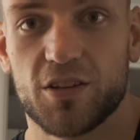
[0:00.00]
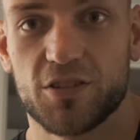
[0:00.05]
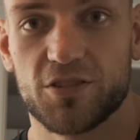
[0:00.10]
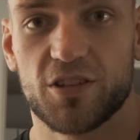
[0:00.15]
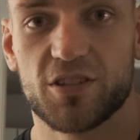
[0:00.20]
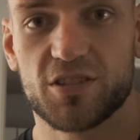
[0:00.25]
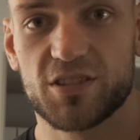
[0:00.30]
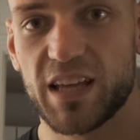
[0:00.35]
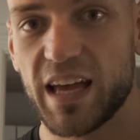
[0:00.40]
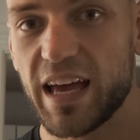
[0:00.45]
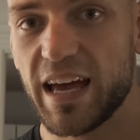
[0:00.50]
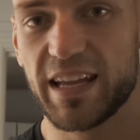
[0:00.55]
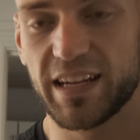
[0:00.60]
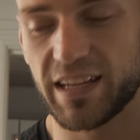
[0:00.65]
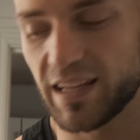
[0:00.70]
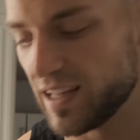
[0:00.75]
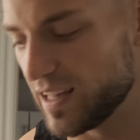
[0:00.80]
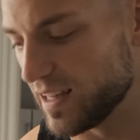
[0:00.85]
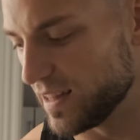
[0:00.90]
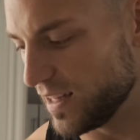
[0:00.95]
Just
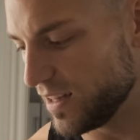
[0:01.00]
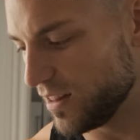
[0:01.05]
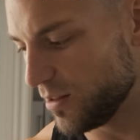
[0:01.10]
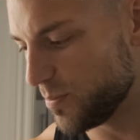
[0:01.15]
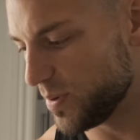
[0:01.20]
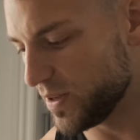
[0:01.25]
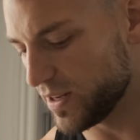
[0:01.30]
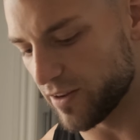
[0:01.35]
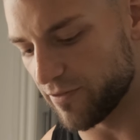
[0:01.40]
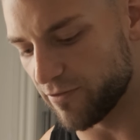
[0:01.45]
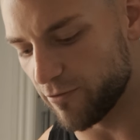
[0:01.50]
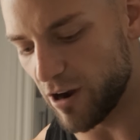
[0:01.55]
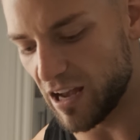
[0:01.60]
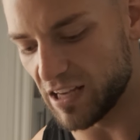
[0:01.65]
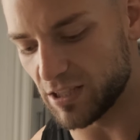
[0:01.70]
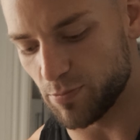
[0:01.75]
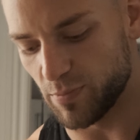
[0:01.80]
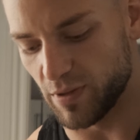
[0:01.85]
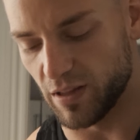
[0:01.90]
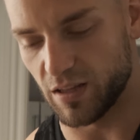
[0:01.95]
add a little bit of
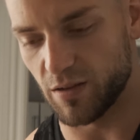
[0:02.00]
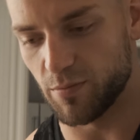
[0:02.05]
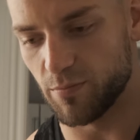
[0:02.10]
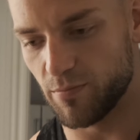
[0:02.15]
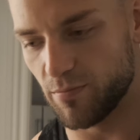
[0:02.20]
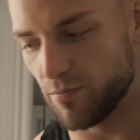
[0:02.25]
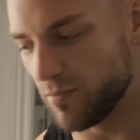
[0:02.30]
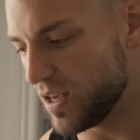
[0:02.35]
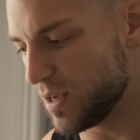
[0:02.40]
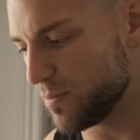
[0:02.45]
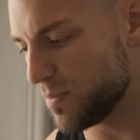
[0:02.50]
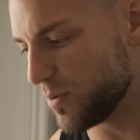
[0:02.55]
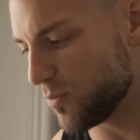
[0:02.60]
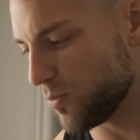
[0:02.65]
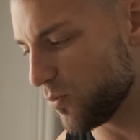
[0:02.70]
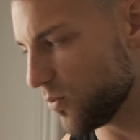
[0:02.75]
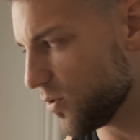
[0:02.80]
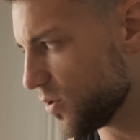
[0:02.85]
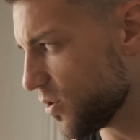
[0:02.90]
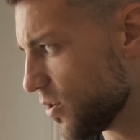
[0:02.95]
rice milk.
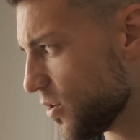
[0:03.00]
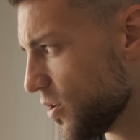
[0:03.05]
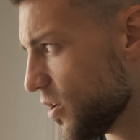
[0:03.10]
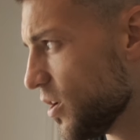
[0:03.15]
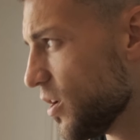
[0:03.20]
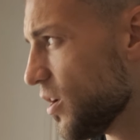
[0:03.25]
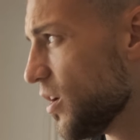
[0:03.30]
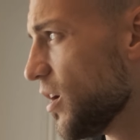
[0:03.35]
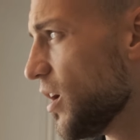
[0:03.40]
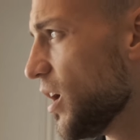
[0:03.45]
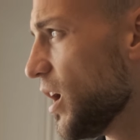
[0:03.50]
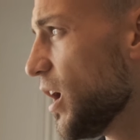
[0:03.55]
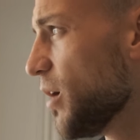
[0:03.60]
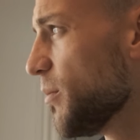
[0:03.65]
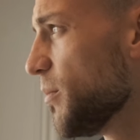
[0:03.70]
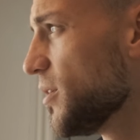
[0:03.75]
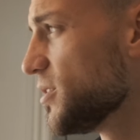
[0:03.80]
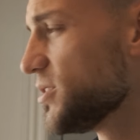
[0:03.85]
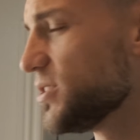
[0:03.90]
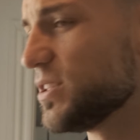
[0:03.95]
Maybe, how
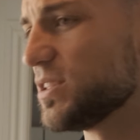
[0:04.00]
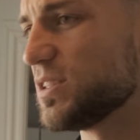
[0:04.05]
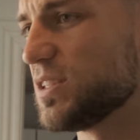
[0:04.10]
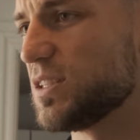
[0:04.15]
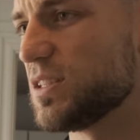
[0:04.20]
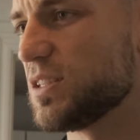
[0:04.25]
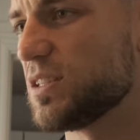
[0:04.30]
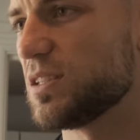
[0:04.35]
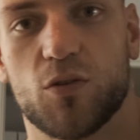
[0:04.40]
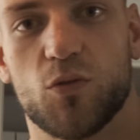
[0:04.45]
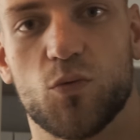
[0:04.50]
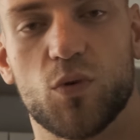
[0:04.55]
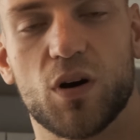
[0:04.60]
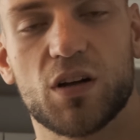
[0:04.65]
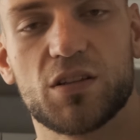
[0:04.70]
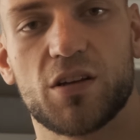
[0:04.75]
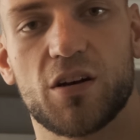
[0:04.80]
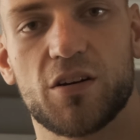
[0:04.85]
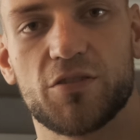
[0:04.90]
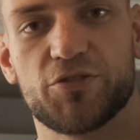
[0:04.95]
much is it?
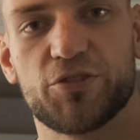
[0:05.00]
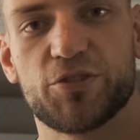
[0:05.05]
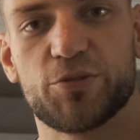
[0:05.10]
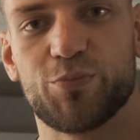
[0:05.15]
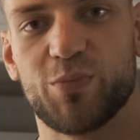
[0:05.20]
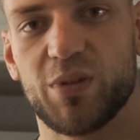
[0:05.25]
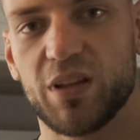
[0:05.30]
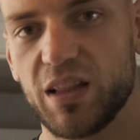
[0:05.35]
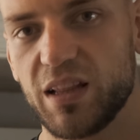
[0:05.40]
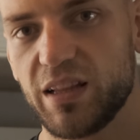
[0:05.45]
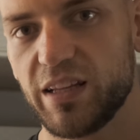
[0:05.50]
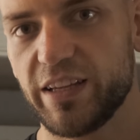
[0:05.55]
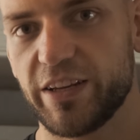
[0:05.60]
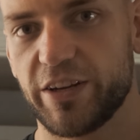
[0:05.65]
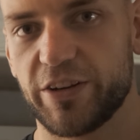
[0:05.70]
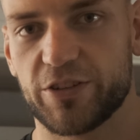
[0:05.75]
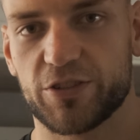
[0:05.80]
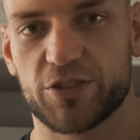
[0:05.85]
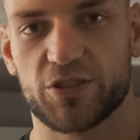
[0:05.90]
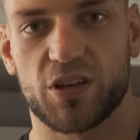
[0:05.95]
100
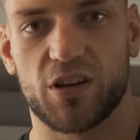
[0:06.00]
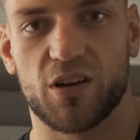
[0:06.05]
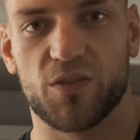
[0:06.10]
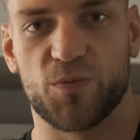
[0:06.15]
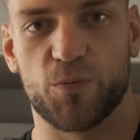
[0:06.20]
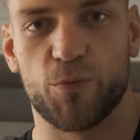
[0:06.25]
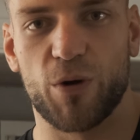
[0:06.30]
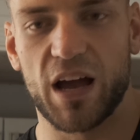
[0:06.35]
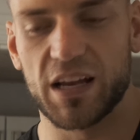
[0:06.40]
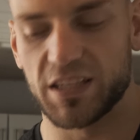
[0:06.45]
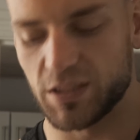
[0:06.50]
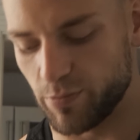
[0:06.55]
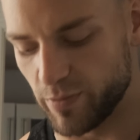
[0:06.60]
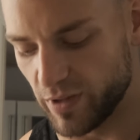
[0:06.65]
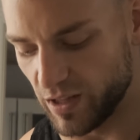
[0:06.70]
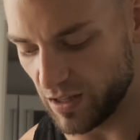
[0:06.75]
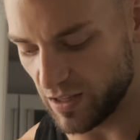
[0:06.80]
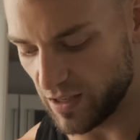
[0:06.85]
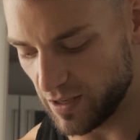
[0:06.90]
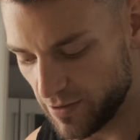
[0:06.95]
milliliters of rice
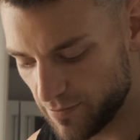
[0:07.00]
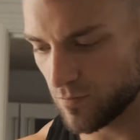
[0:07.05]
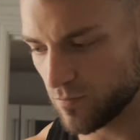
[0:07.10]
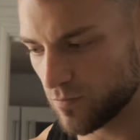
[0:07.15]
milk.